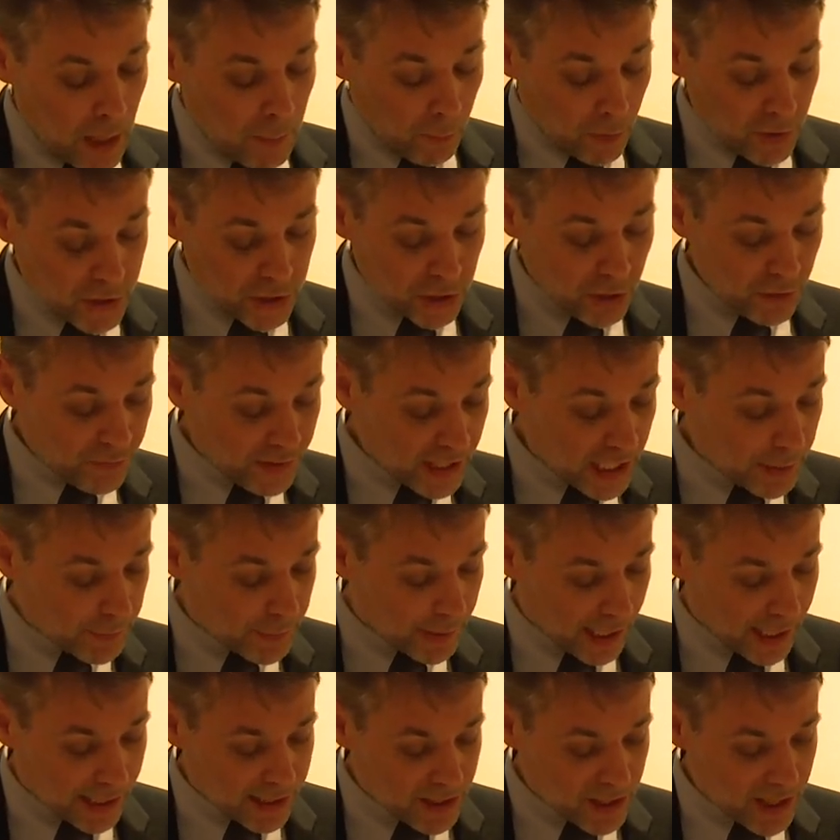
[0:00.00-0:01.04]
Monsignor
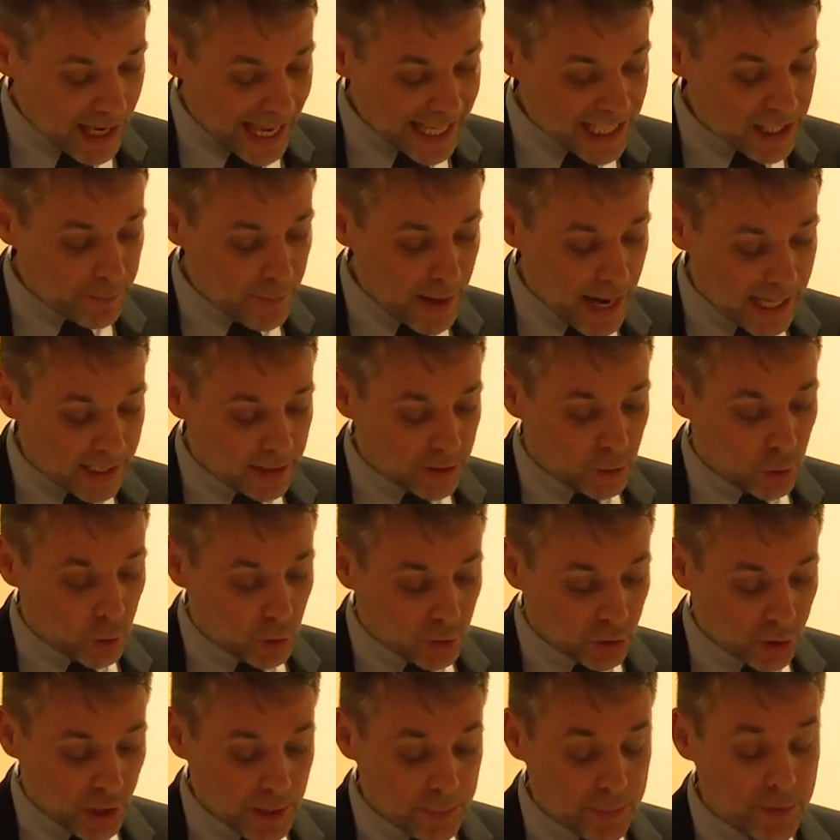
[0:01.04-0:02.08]
Willebrand has made two
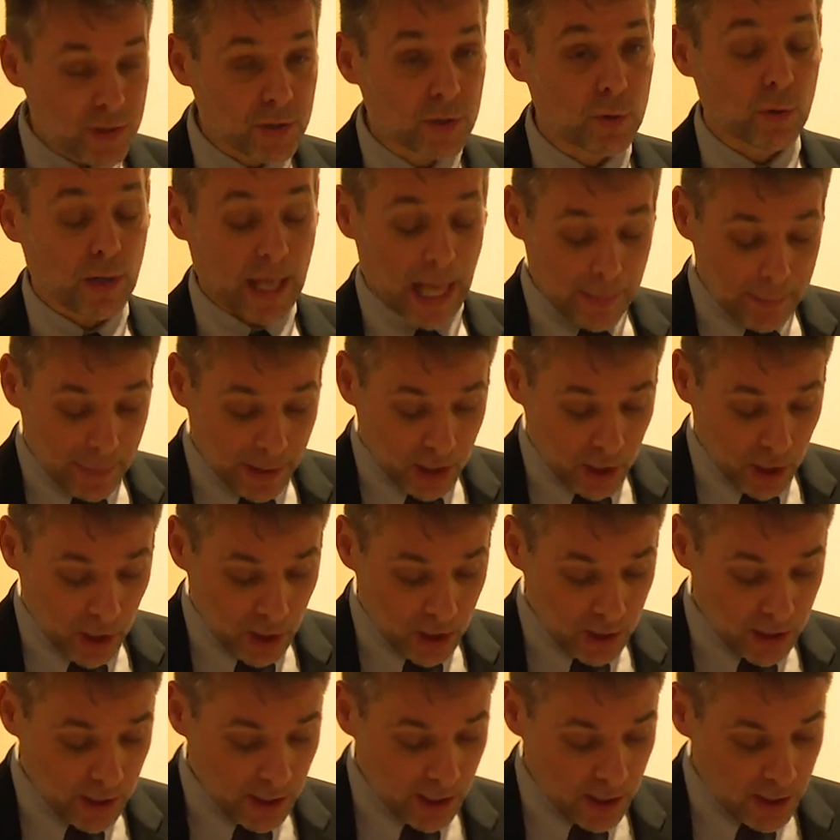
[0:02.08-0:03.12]
trips to
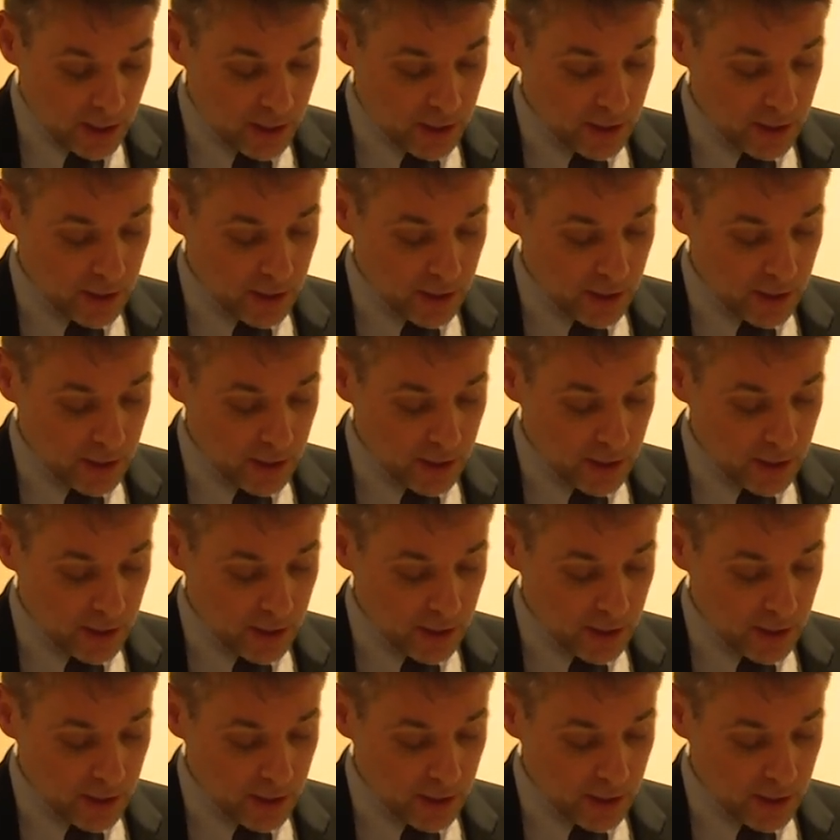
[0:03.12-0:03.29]
Lebanon,